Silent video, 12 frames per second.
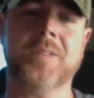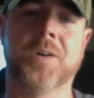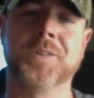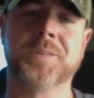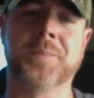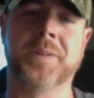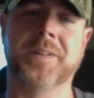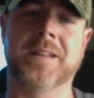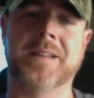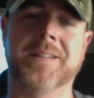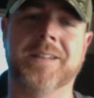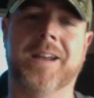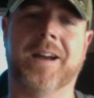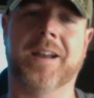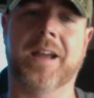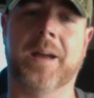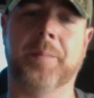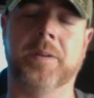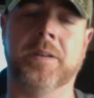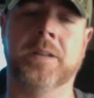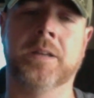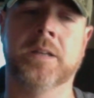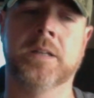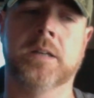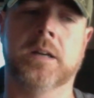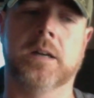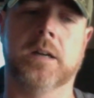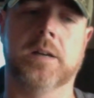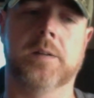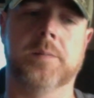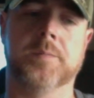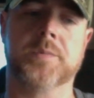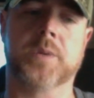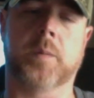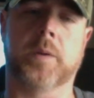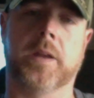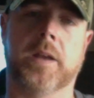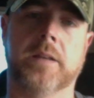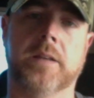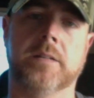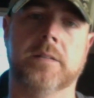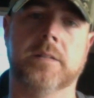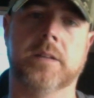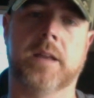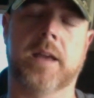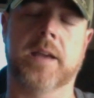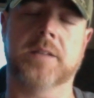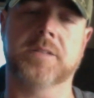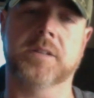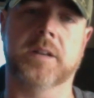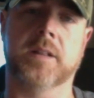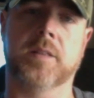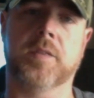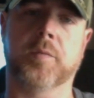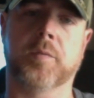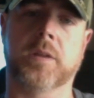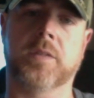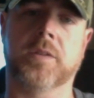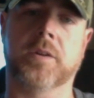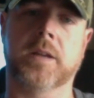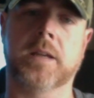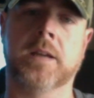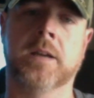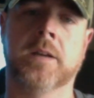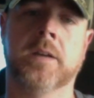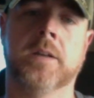Ultimately, that did not happen, so I went ahead and exited at 330.